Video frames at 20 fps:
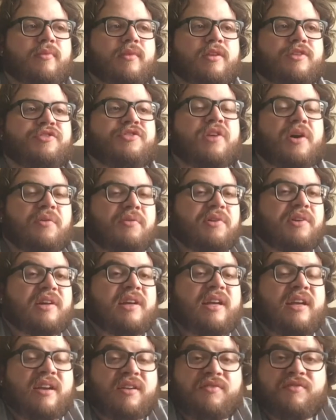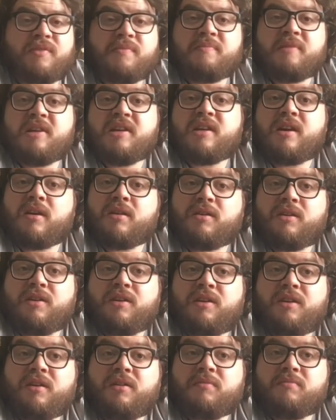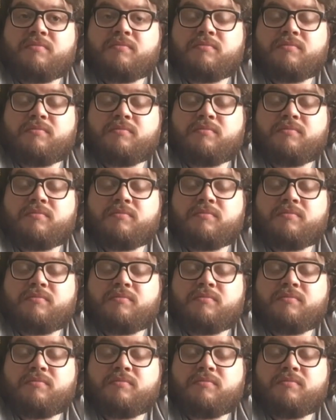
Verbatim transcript: you don't really hear from the younger